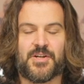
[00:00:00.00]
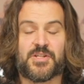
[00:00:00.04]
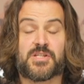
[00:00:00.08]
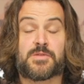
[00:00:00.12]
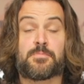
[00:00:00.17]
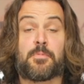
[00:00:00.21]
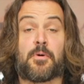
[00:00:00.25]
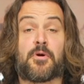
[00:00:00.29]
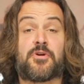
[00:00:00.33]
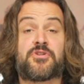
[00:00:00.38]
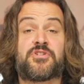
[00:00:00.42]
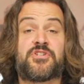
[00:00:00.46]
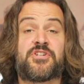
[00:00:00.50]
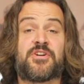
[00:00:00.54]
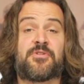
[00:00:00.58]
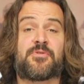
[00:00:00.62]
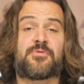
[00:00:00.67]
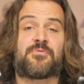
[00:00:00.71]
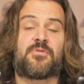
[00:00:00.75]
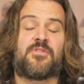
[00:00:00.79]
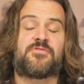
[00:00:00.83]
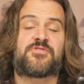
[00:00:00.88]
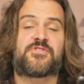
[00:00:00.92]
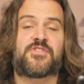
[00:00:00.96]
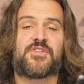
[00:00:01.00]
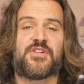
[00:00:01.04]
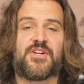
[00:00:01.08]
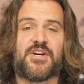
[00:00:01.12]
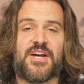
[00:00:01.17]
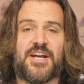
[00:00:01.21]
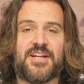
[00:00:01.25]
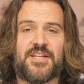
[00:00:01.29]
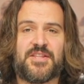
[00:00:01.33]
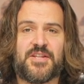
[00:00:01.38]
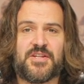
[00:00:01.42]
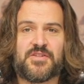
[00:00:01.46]
Spurgeon here with
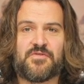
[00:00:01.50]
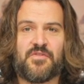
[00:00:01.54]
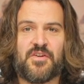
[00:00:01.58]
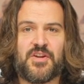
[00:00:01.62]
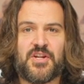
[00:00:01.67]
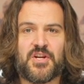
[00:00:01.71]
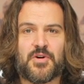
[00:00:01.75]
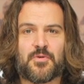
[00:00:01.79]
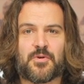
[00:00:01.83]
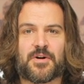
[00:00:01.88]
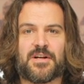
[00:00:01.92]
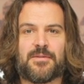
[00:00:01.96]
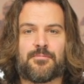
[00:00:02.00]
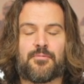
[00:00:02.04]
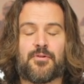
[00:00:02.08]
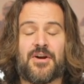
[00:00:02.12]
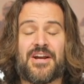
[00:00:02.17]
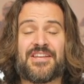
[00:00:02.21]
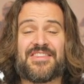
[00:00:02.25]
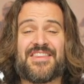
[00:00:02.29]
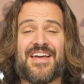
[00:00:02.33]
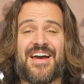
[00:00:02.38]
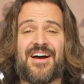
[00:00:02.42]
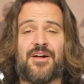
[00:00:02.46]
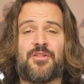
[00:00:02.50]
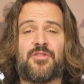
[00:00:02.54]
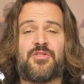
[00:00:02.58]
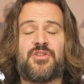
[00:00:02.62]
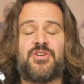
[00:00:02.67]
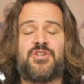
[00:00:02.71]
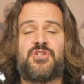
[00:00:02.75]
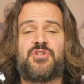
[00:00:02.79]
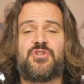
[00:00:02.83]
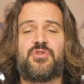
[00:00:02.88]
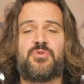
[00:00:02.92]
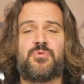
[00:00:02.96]
RevZilla, and in this video we're going to break down
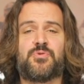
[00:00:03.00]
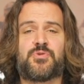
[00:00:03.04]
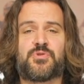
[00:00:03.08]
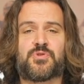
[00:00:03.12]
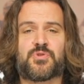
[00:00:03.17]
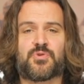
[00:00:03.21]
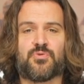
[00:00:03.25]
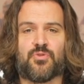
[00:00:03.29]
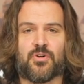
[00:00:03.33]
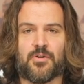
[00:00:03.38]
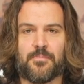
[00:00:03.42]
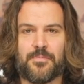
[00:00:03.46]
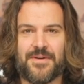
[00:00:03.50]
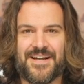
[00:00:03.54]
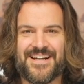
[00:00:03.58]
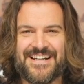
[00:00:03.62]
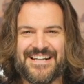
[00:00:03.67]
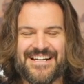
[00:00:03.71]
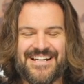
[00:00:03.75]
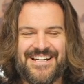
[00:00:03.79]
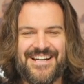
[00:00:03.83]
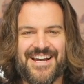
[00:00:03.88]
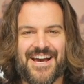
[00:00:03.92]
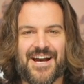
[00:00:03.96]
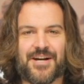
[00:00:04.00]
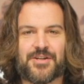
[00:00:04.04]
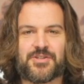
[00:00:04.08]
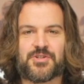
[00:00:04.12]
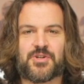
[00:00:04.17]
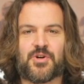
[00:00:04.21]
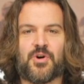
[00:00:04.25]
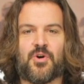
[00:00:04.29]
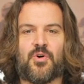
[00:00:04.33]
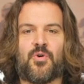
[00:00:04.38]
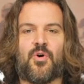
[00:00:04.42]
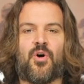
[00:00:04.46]
the new Scorpion E
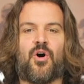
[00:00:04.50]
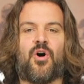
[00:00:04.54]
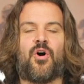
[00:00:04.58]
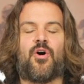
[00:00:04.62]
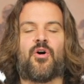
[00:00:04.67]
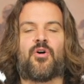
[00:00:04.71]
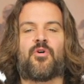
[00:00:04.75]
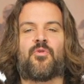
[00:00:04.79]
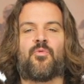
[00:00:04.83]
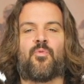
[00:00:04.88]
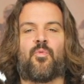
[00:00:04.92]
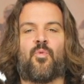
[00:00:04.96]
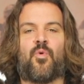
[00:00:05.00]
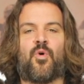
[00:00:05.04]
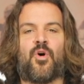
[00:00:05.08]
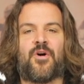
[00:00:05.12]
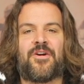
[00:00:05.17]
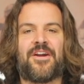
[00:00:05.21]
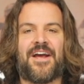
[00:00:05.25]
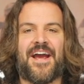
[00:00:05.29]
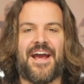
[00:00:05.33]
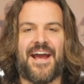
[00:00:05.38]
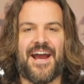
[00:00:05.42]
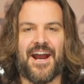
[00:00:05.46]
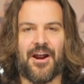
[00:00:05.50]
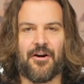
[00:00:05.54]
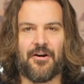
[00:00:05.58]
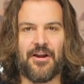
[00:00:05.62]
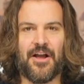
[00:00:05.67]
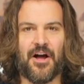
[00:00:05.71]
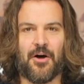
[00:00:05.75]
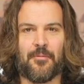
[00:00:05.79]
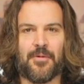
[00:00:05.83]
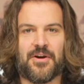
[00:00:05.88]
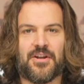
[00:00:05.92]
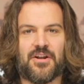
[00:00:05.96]
X O R one Air
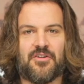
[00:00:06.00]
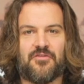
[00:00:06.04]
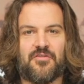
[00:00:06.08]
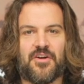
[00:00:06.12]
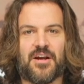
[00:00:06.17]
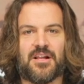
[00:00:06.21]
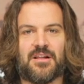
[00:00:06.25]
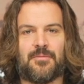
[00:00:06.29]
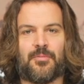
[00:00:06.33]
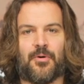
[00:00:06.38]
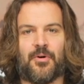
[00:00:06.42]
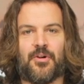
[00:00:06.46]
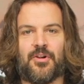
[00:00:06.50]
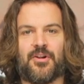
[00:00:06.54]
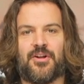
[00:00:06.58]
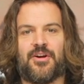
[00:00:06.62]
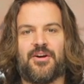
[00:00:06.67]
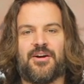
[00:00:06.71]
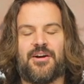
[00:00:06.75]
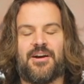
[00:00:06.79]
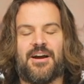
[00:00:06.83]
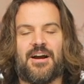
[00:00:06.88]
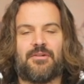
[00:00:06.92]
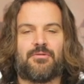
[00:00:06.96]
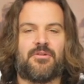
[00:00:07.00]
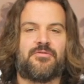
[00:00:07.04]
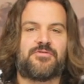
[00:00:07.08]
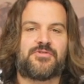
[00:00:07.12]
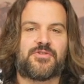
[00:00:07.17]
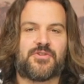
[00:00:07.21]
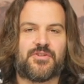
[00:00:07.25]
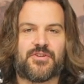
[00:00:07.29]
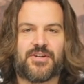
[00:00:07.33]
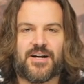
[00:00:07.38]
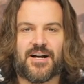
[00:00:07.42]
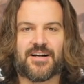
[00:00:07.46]
helmet available at
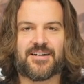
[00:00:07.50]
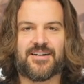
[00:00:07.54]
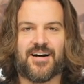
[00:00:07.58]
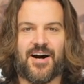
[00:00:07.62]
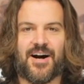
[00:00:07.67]
RevZilla dot